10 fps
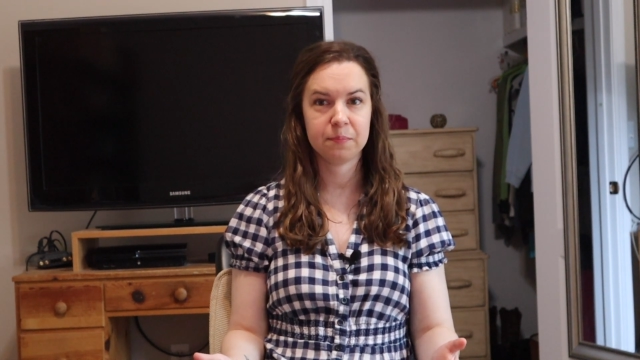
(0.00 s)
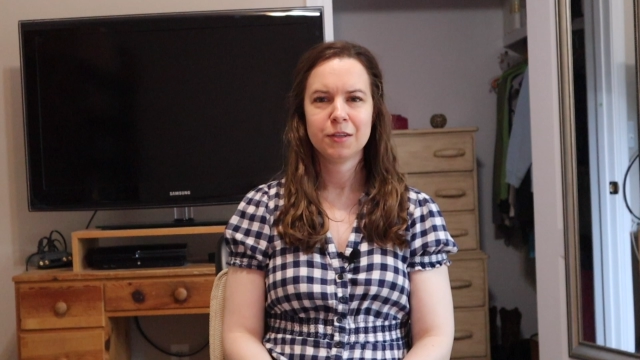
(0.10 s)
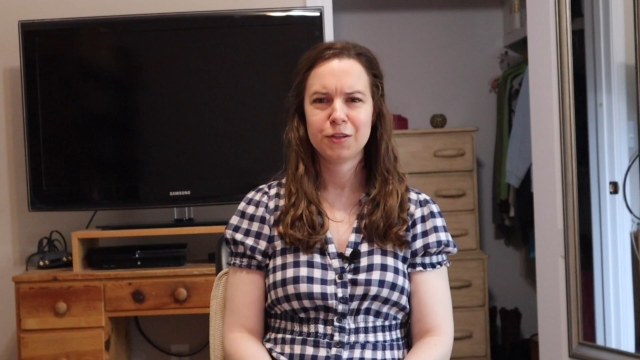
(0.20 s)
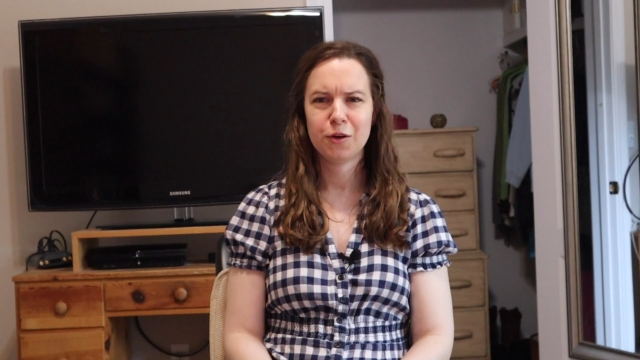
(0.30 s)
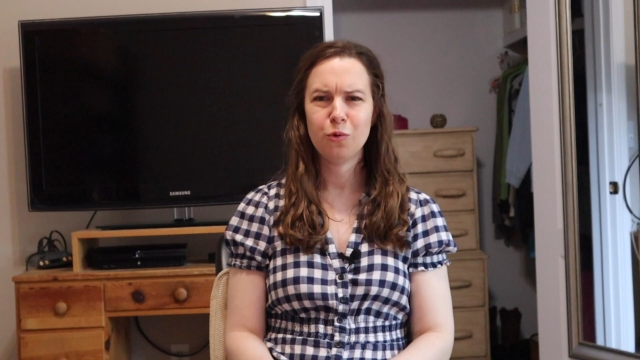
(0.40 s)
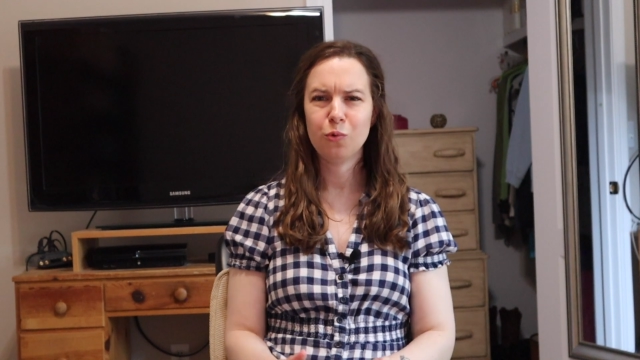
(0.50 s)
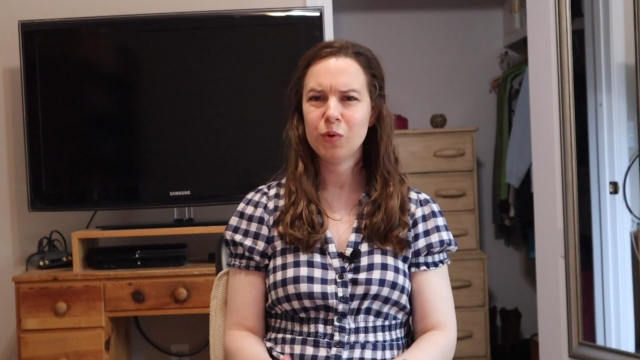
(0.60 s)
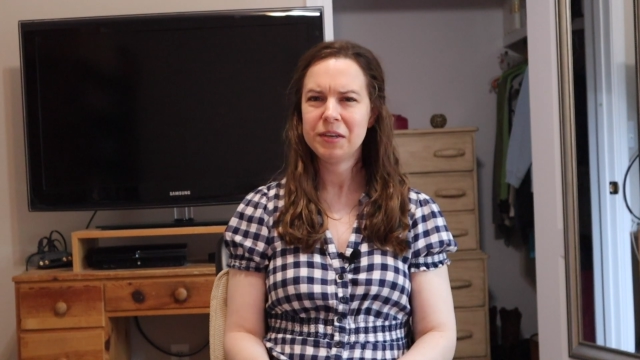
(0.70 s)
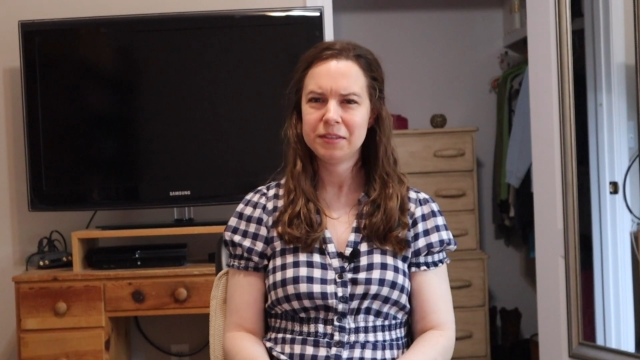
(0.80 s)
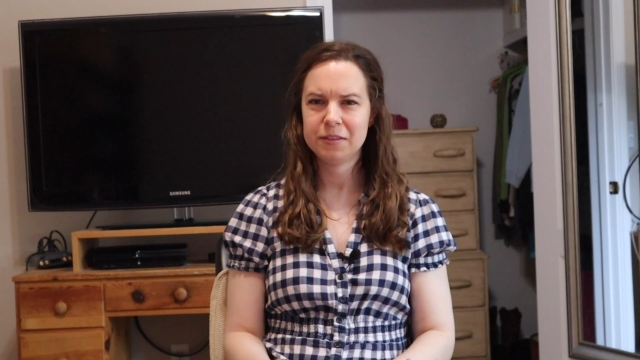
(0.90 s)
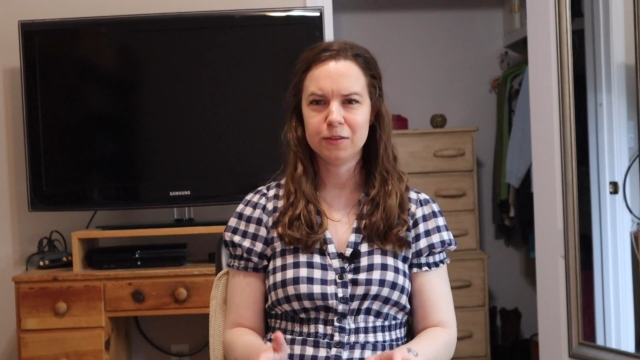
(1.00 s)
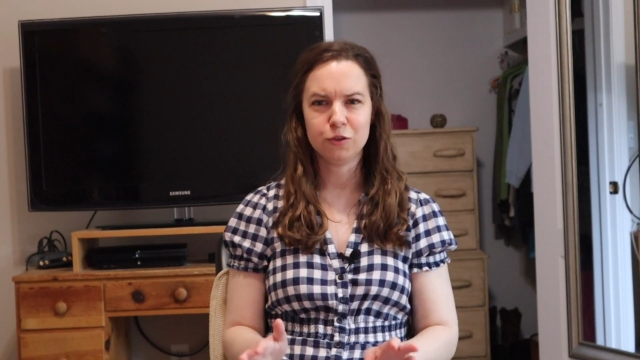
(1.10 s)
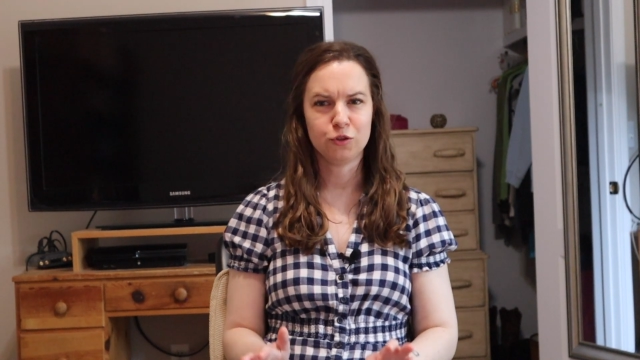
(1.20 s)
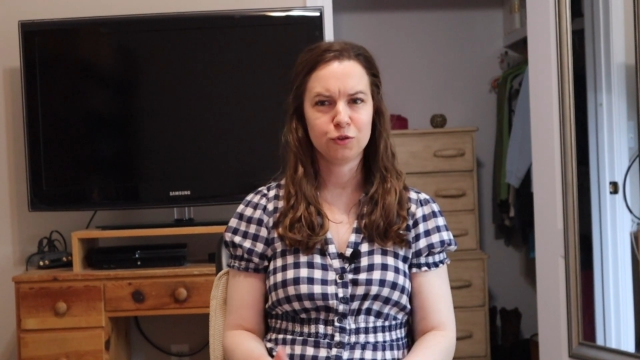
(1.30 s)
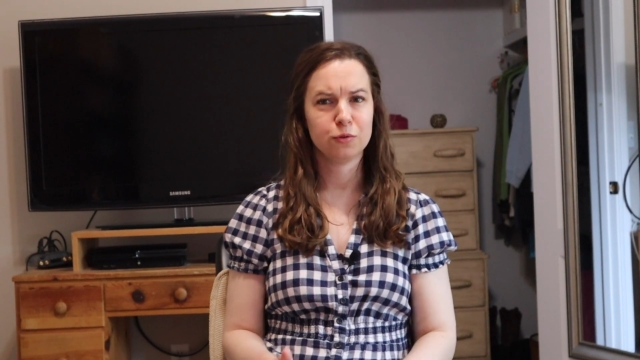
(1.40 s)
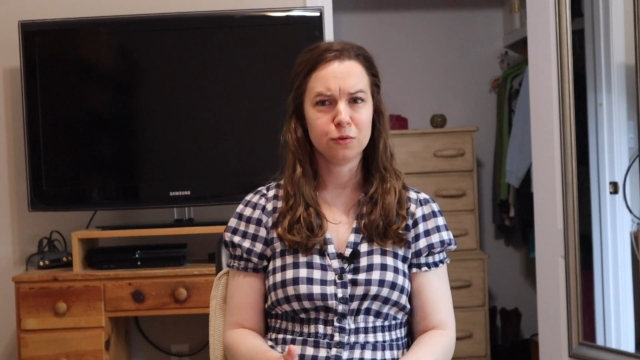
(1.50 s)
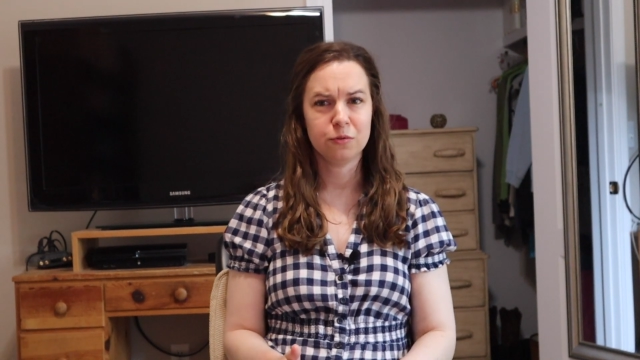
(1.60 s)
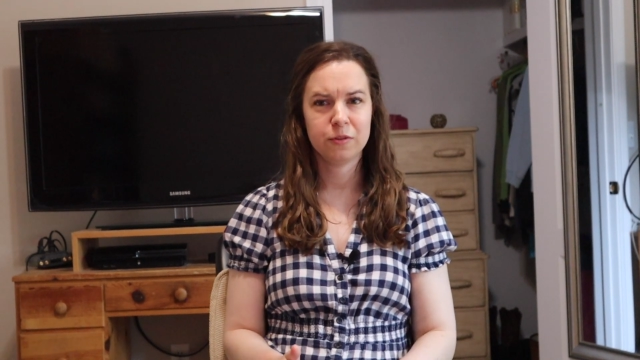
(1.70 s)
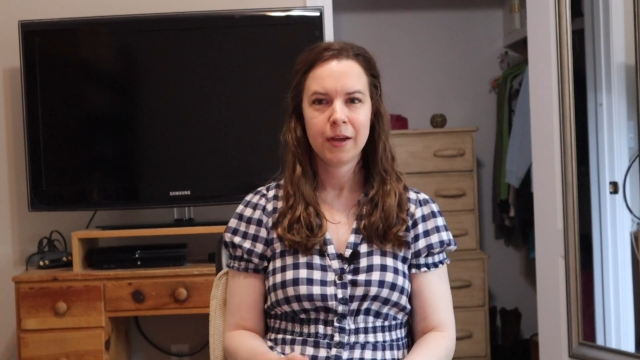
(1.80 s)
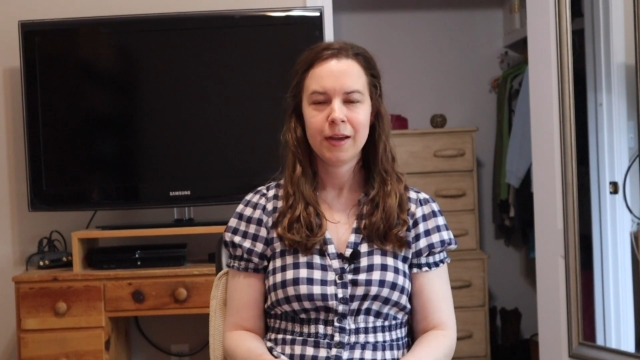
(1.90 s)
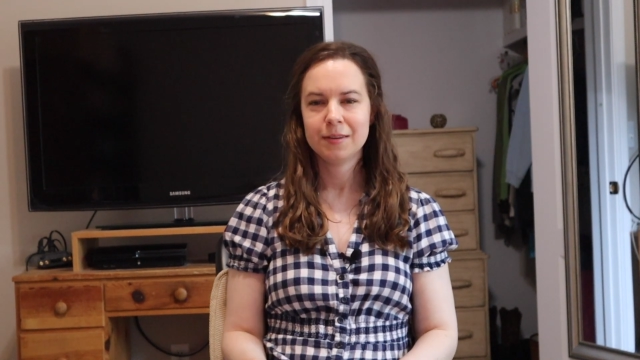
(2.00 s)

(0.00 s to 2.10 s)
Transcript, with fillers: So, what is the truth?